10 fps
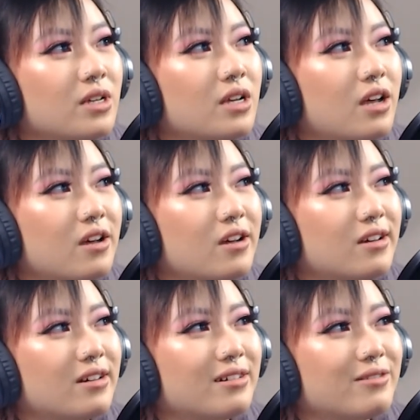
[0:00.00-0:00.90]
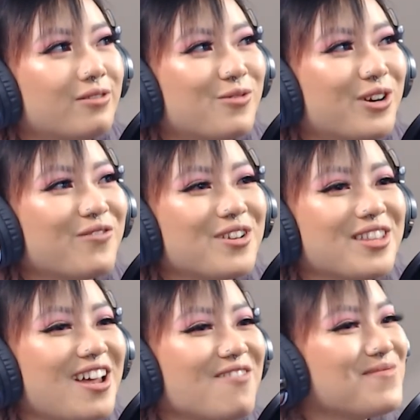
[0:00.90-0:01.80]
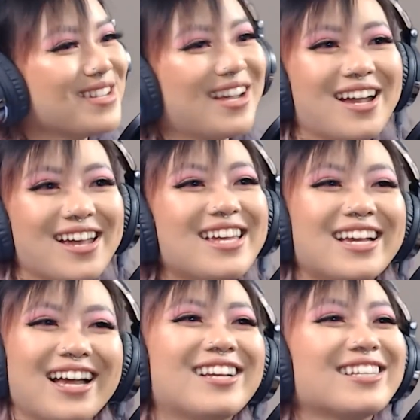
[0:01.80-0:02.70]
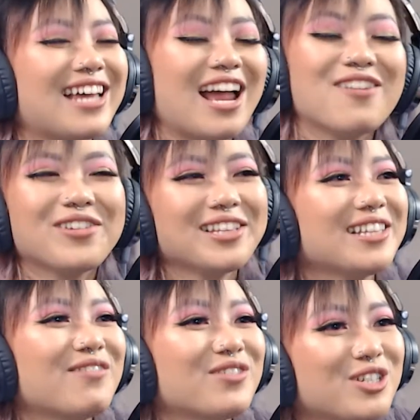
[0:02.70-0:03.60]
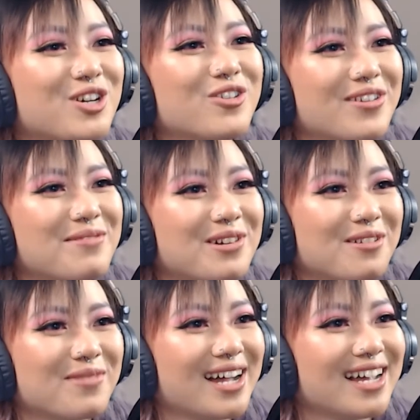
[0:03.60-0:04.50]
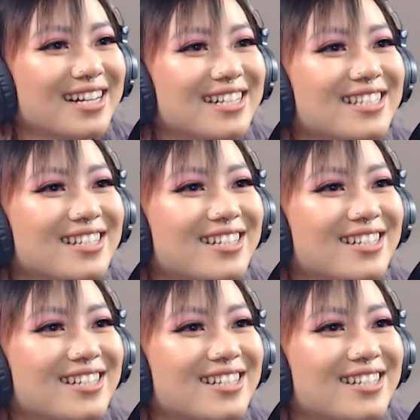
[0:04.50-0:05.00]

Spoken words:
work for the FBI because I really love the show Criminal Minds.